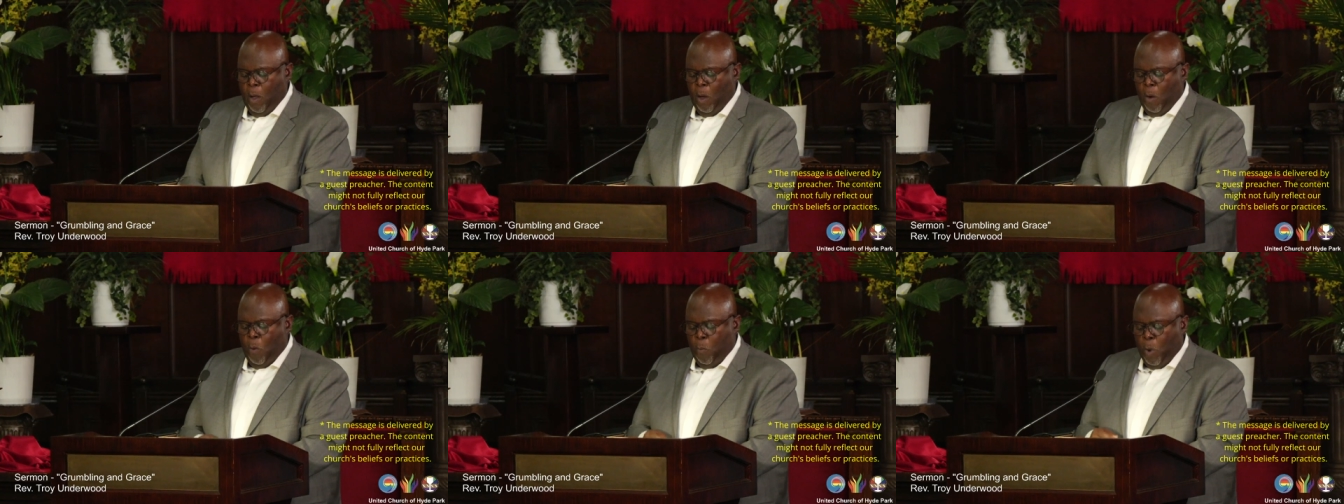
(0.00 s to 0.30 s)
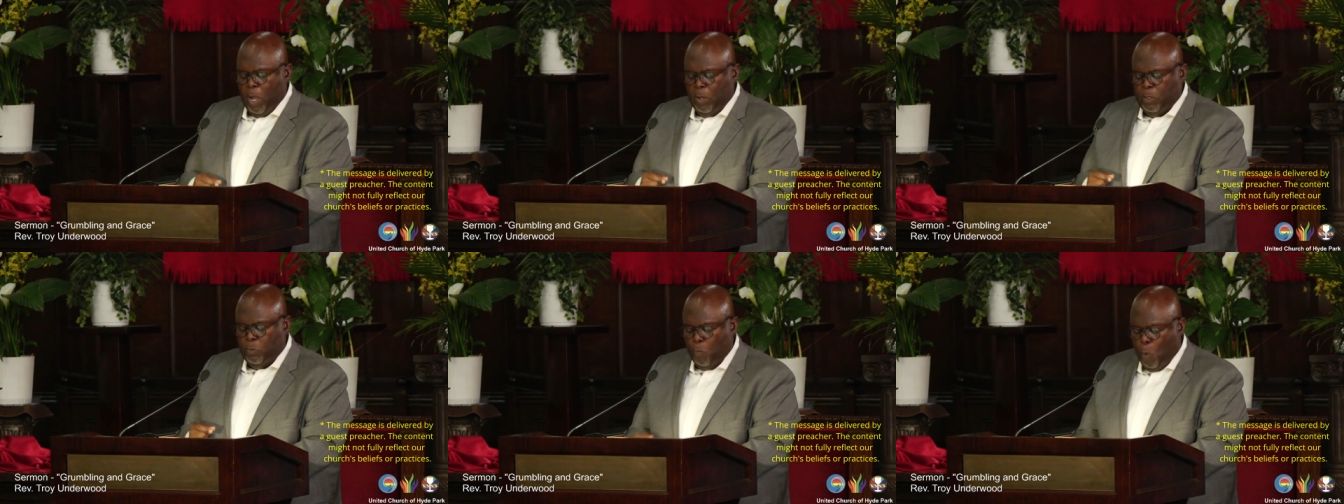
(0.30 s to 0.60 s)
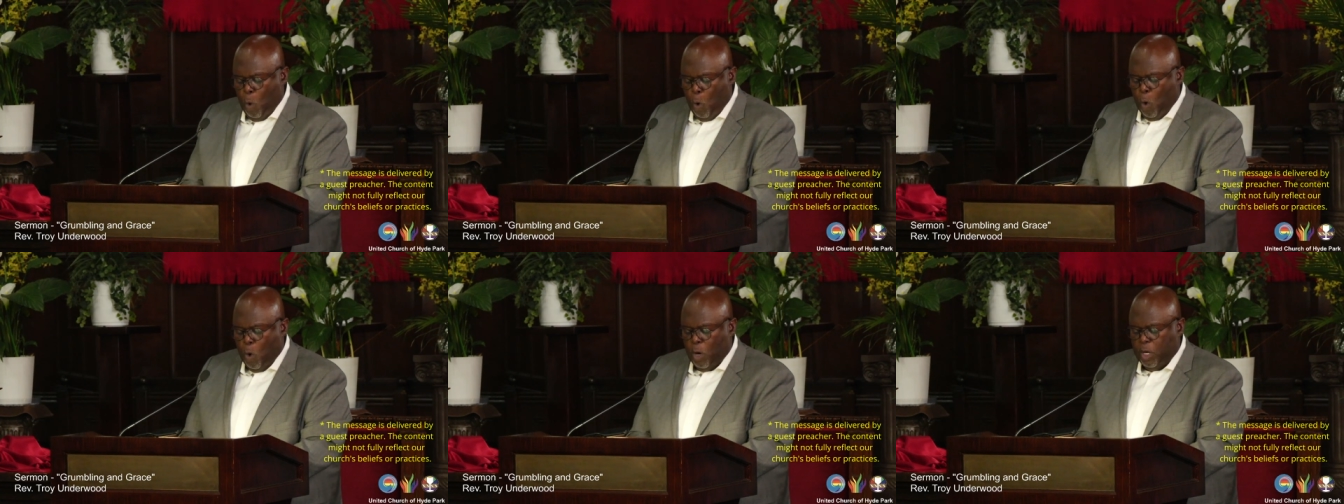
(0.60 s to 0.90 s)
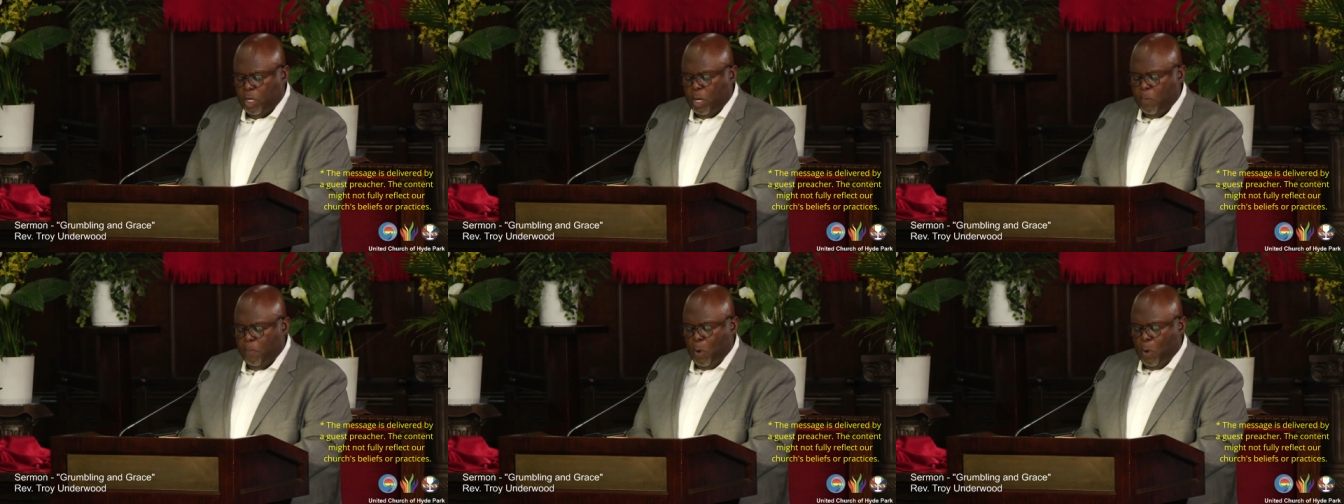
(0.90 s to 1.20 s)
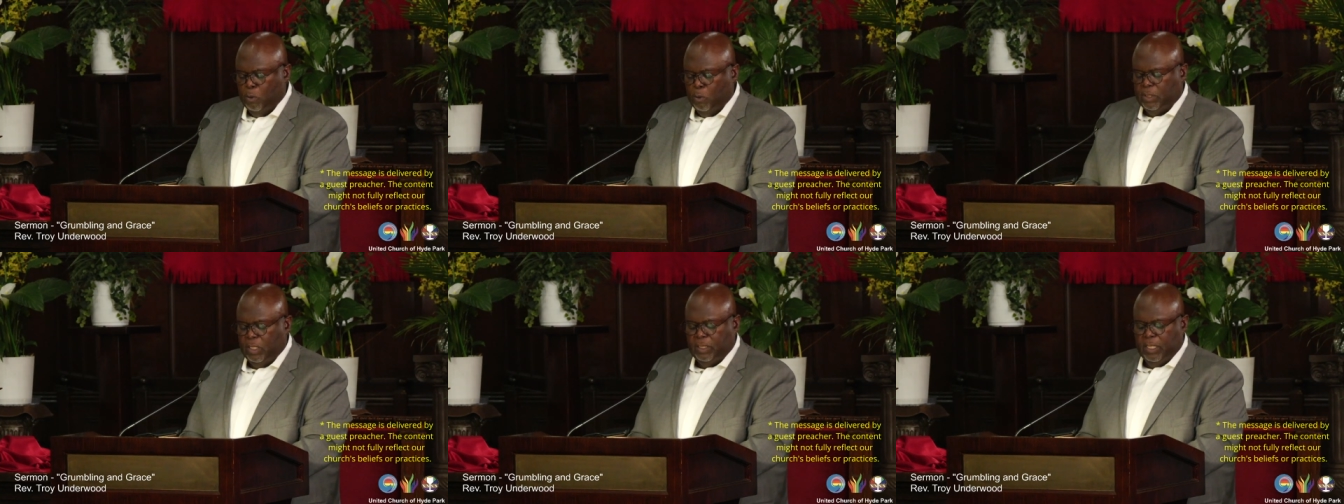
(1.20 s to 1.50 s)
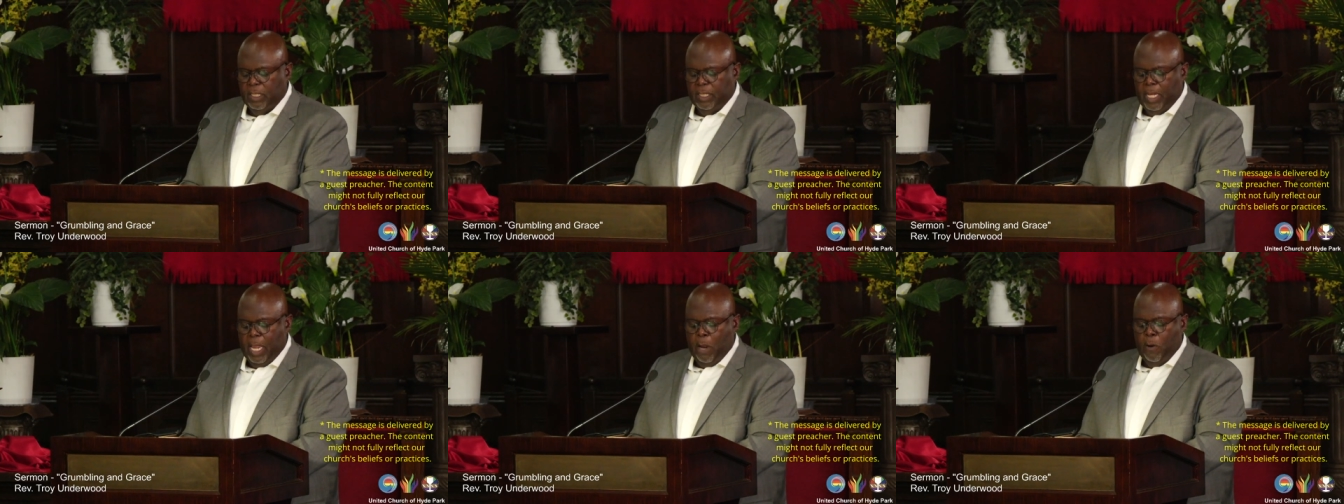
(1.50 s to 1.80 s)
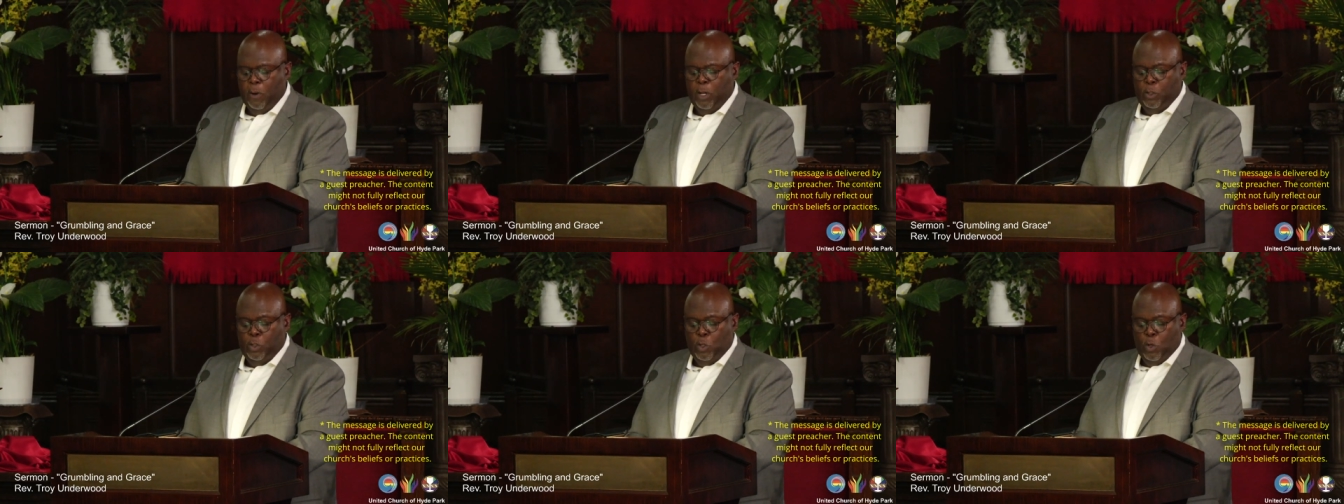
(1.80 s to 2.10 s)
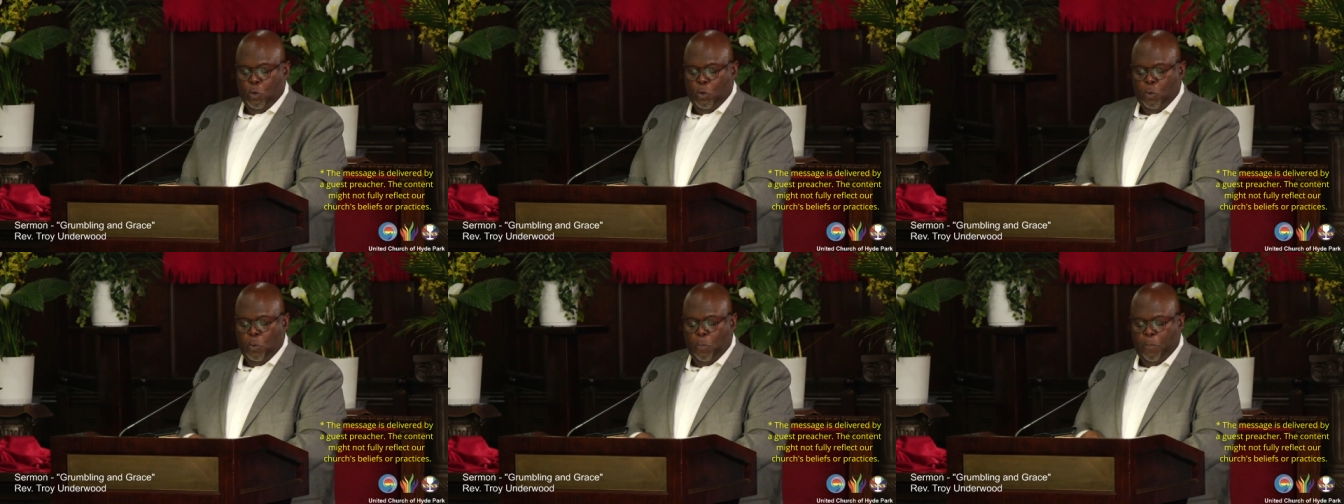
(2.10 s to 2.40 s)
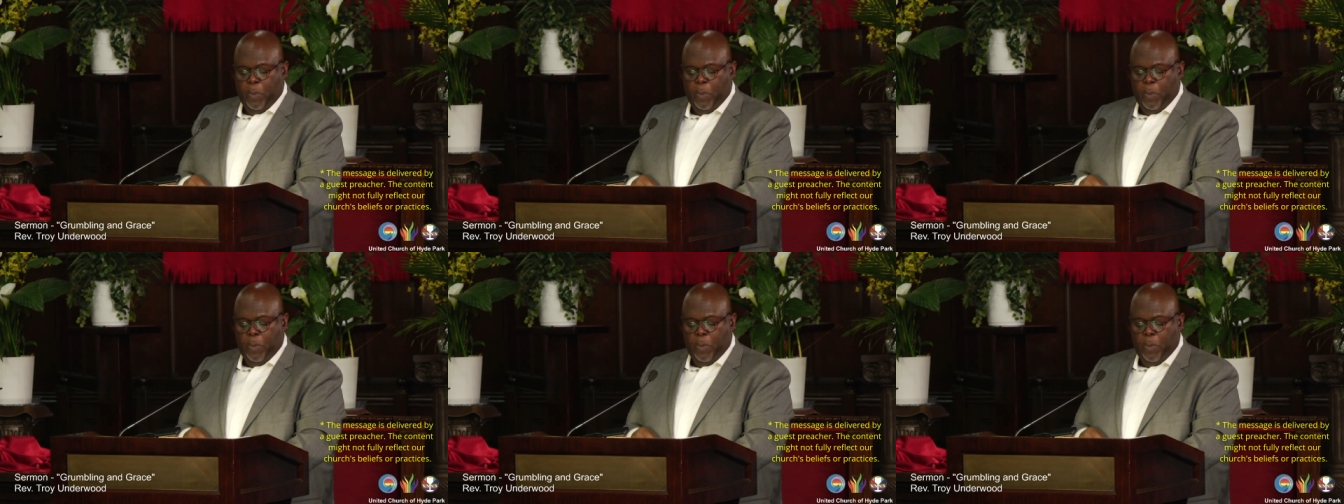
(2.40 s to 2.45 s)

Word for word: What more could Moses and Aaron do